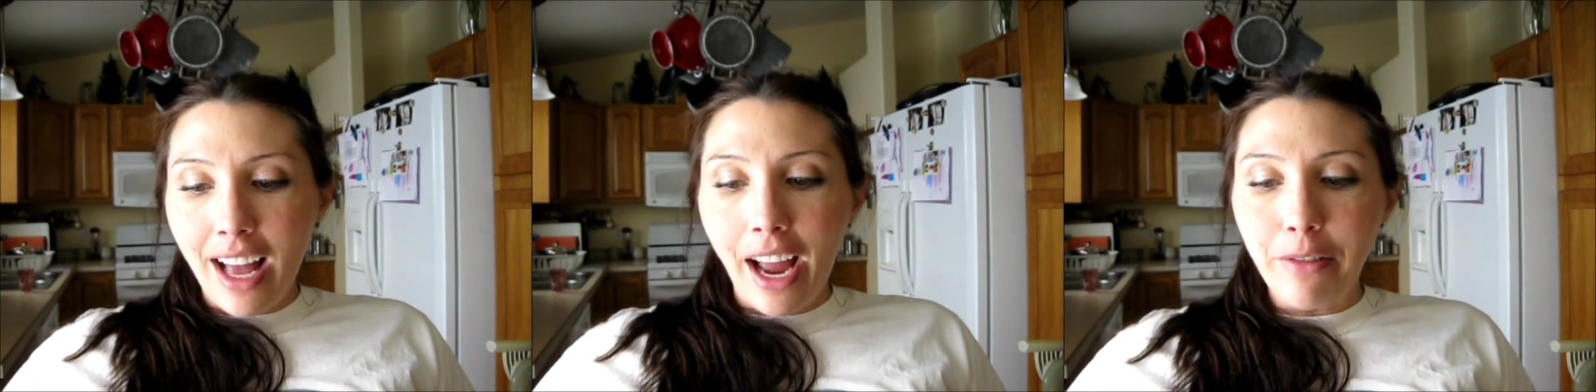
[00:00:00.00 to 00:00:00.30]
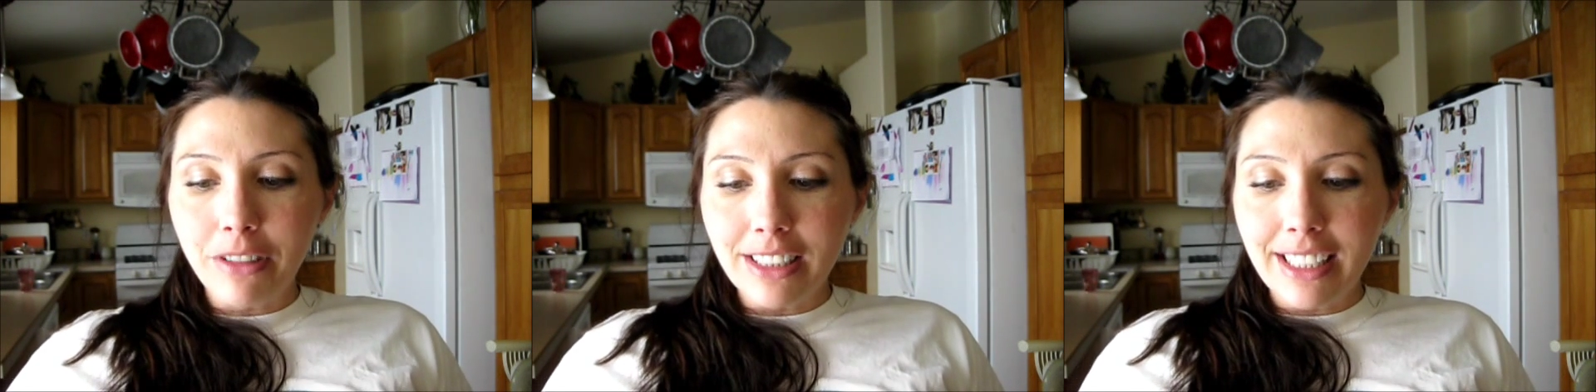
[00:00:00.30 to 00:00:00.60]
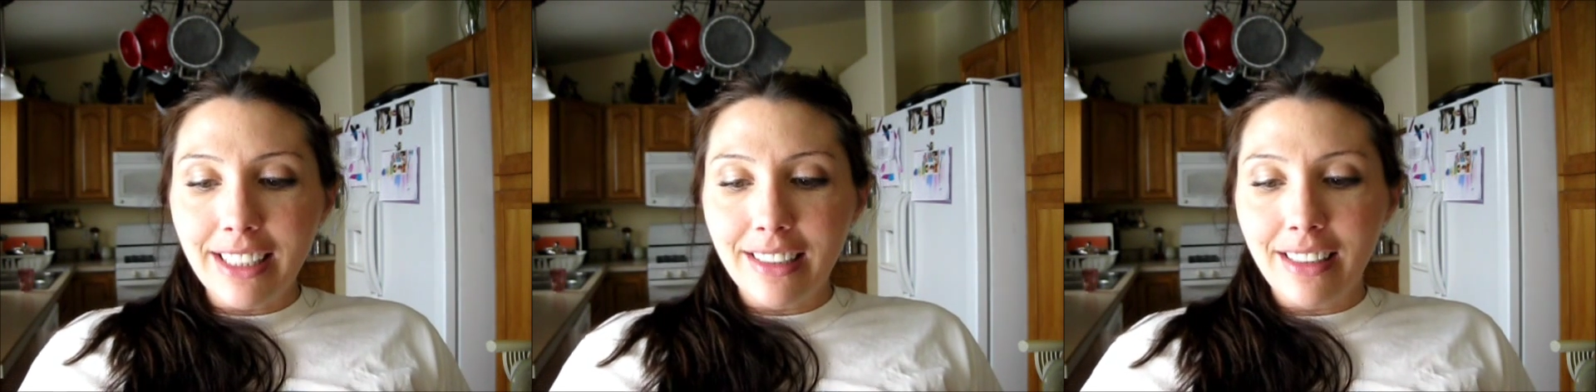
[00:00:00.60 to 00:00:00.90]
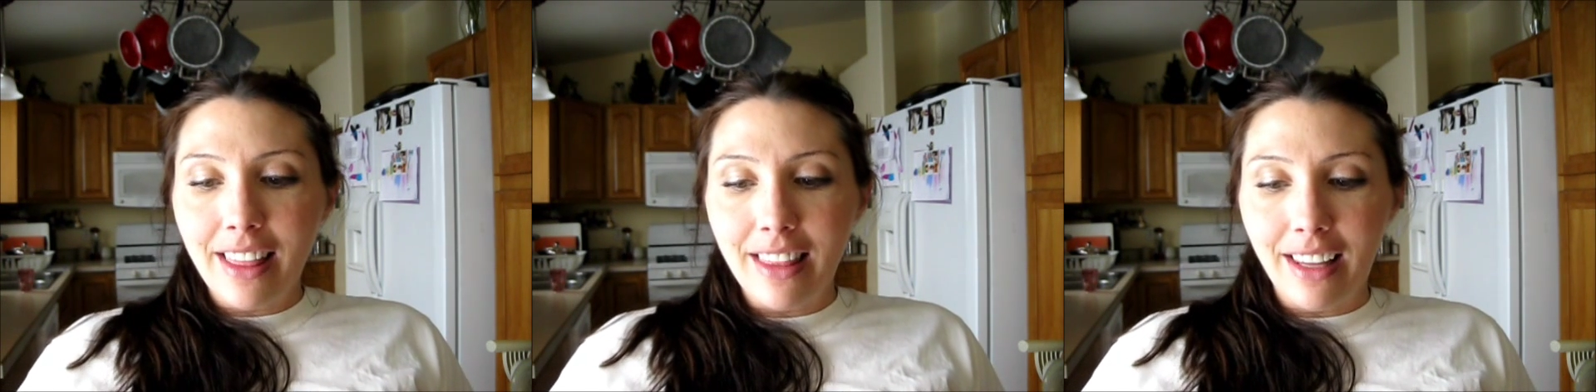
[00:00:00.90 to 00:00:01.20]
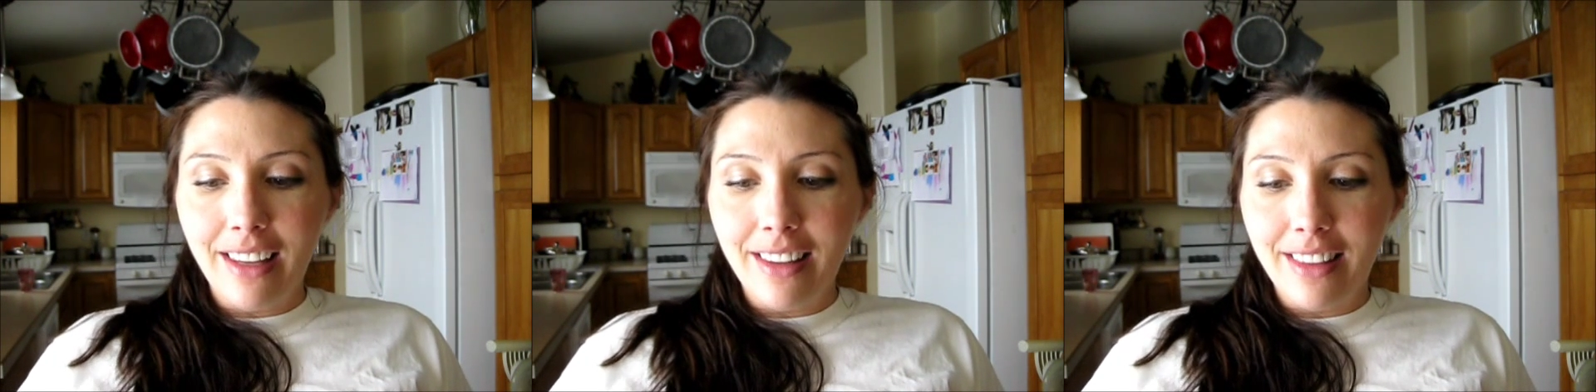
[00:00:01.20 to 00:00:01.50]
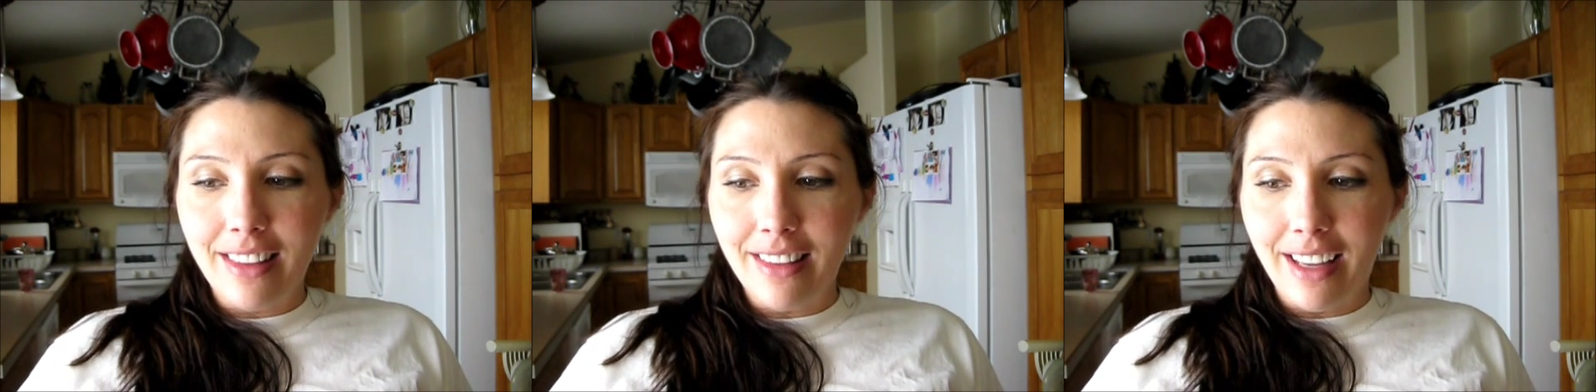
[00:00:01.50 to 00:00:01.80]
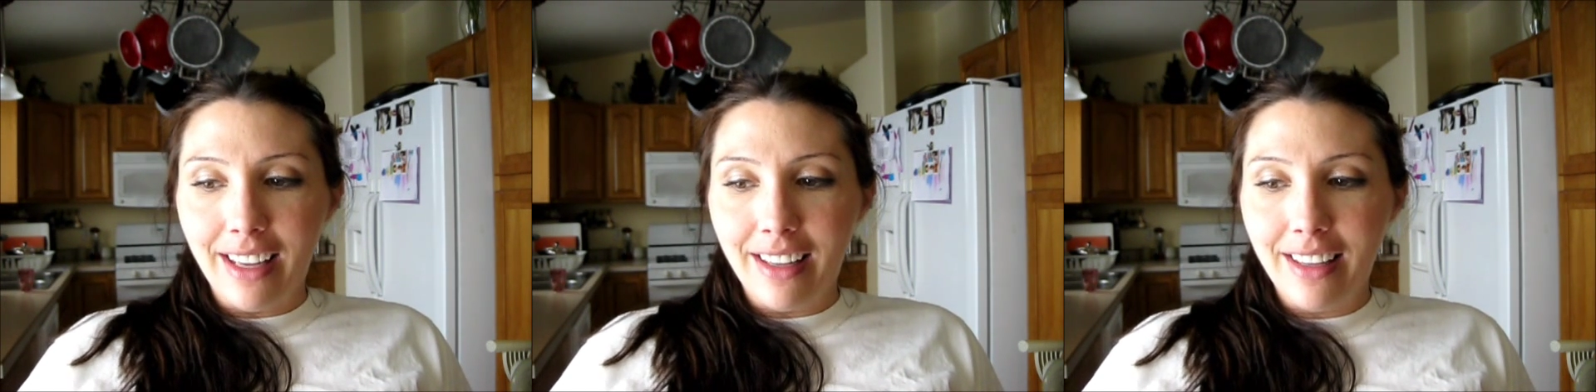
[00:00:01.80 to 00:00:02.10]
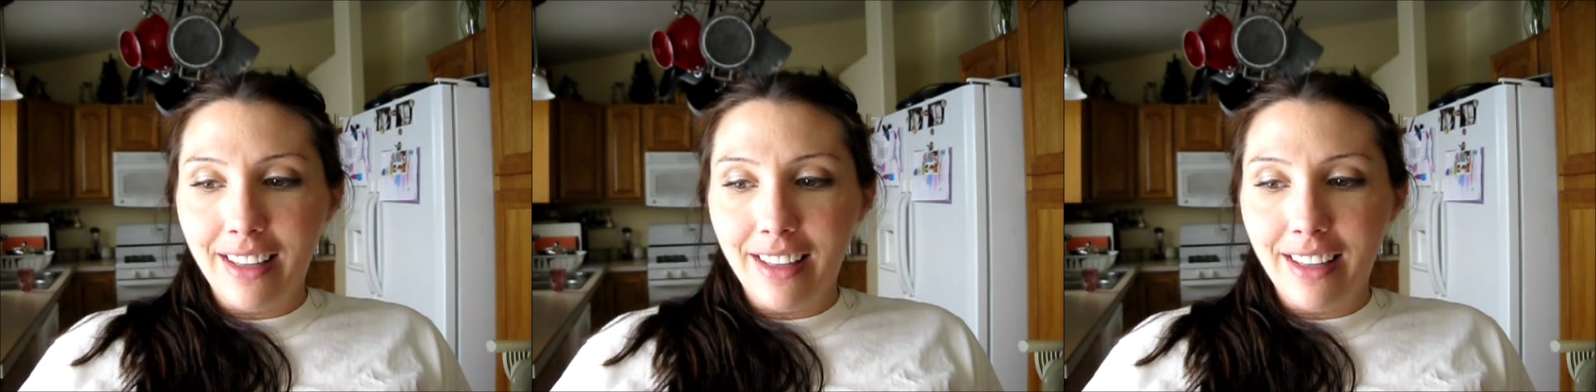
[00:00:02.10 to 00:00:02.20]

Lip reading: I really think that like